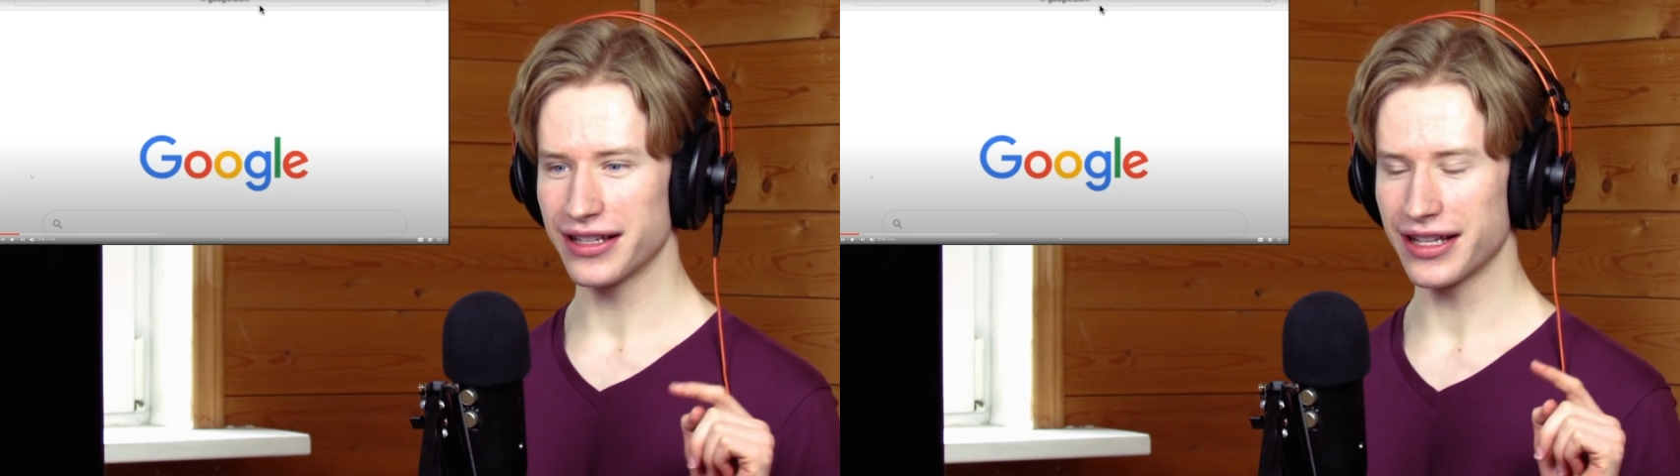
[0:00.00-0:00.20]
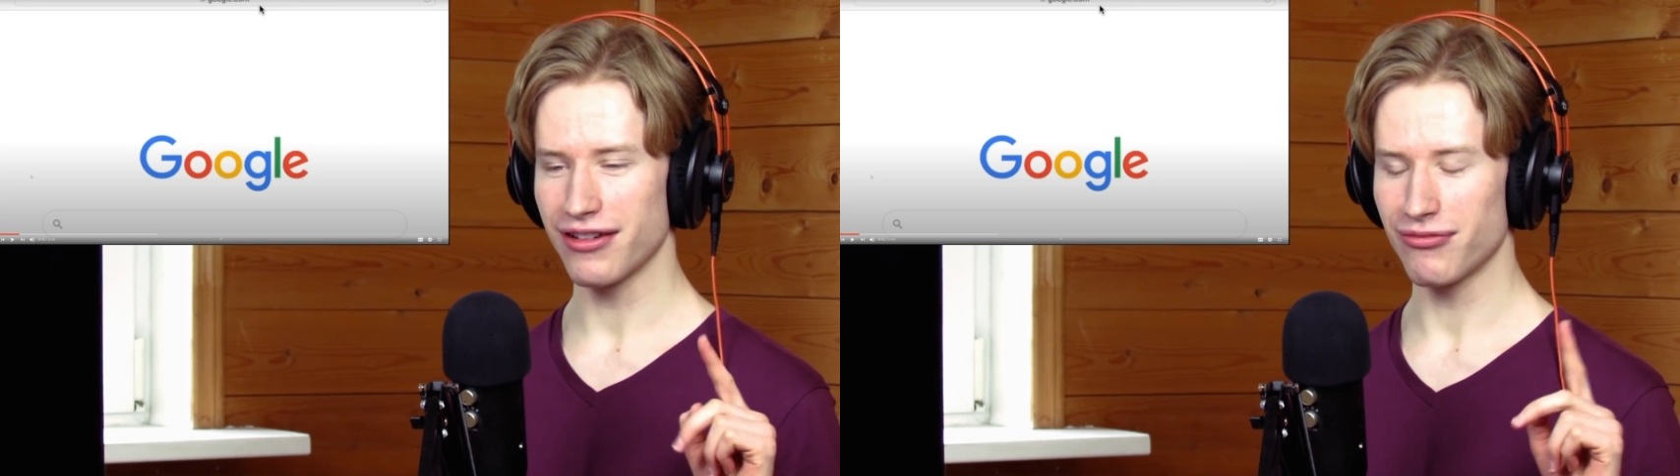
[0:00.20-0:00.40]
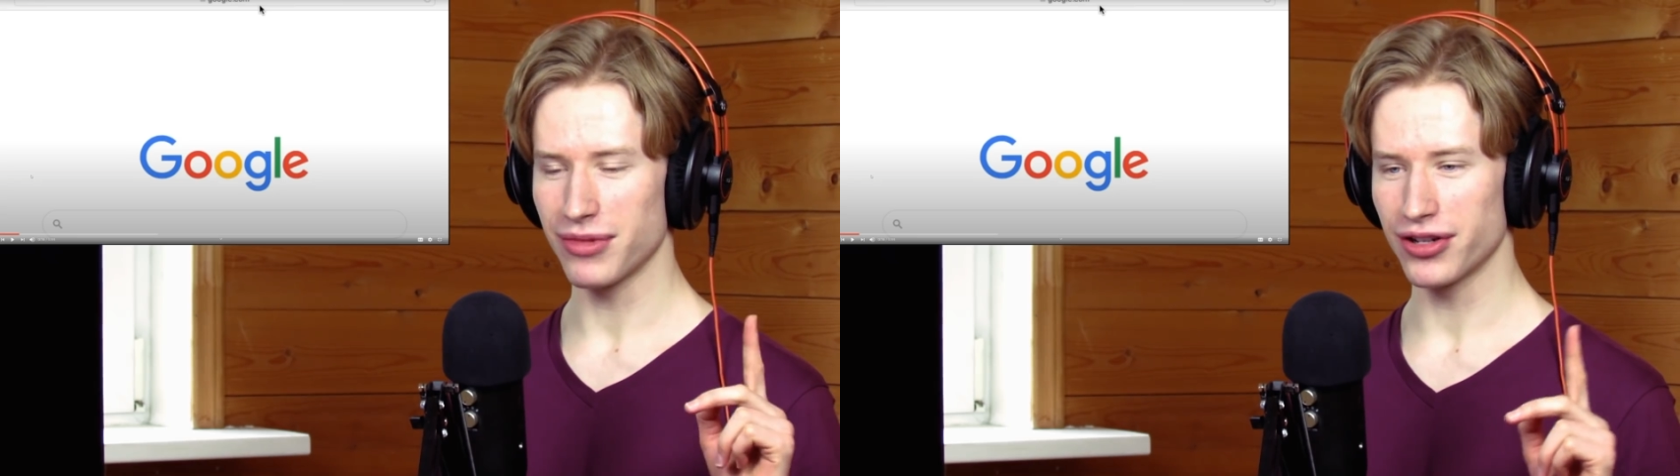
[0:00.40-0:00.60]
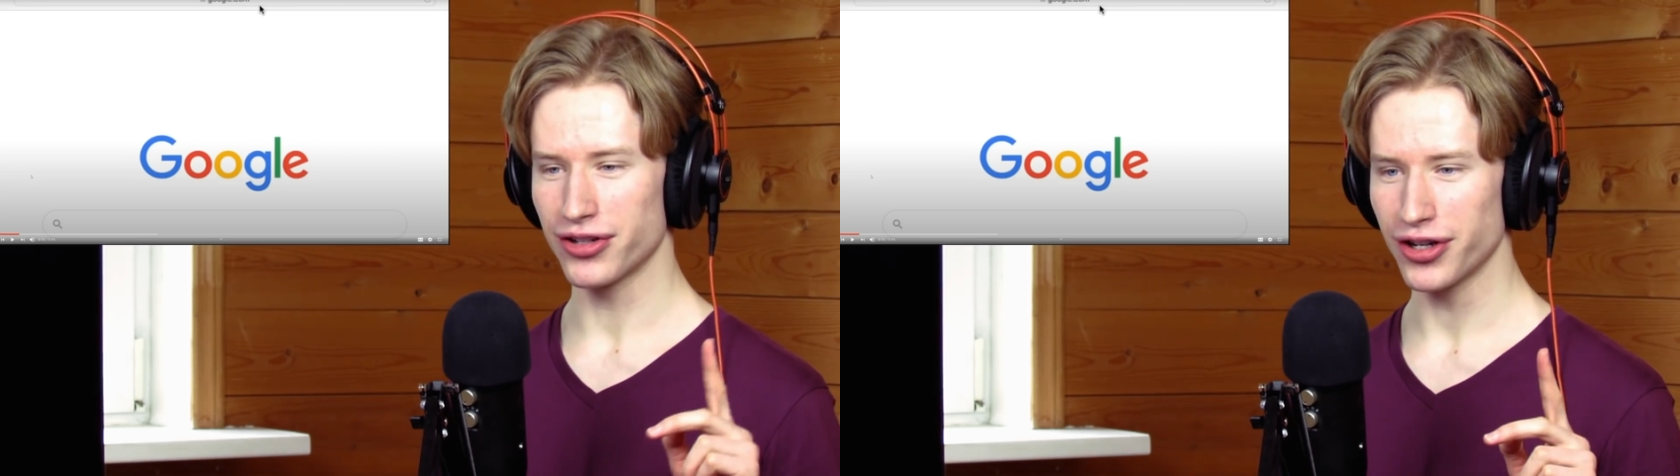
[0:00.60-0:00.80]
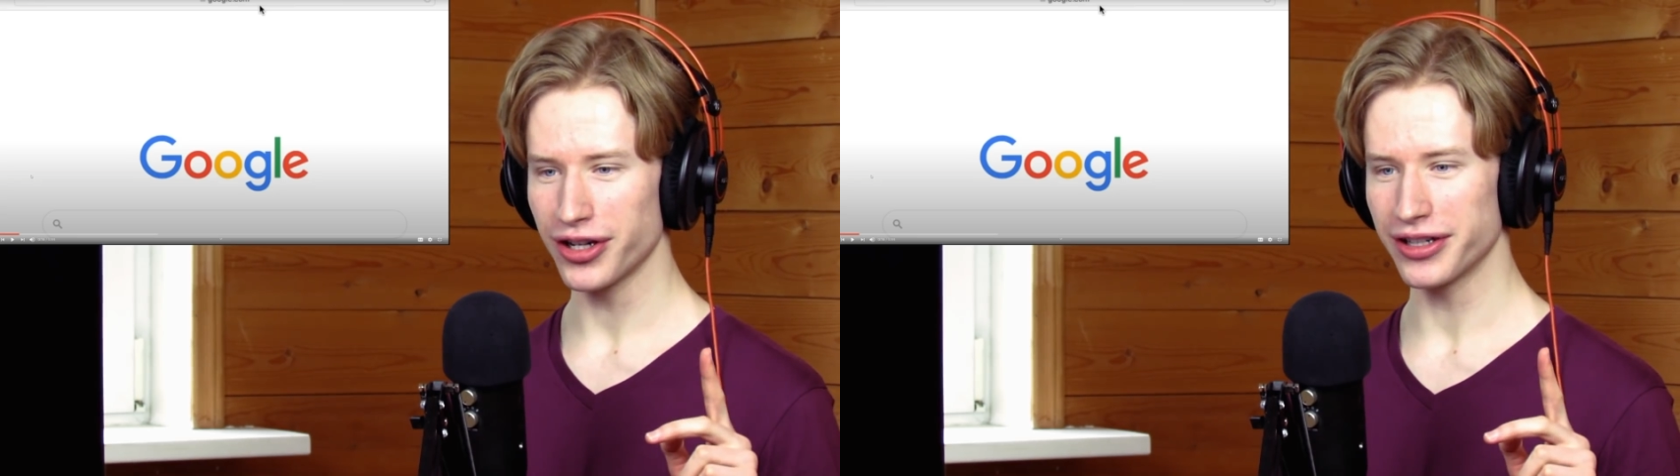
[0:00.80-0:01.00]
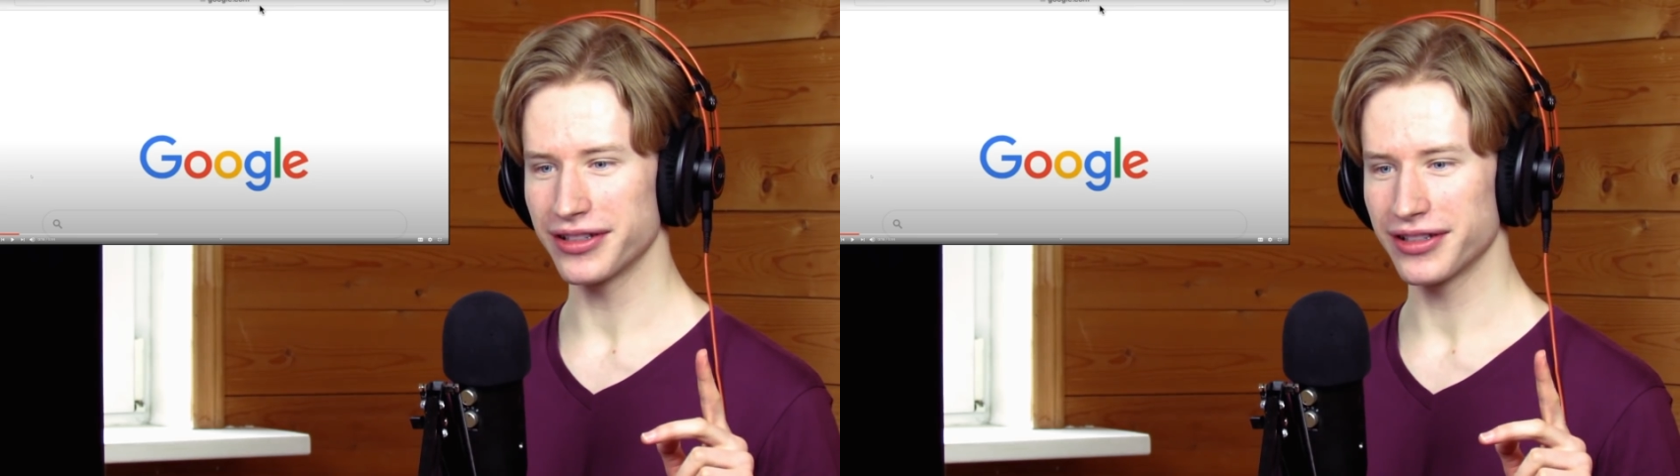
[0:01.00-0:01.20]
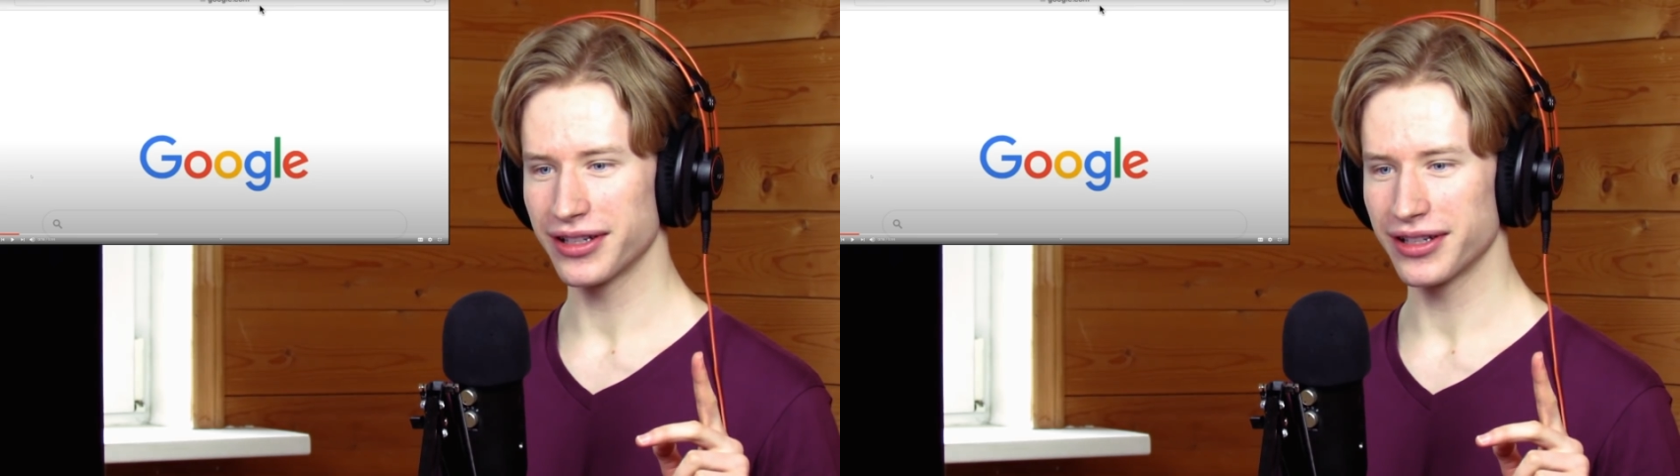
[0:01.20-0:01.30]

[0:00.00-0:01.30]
gave me a shirt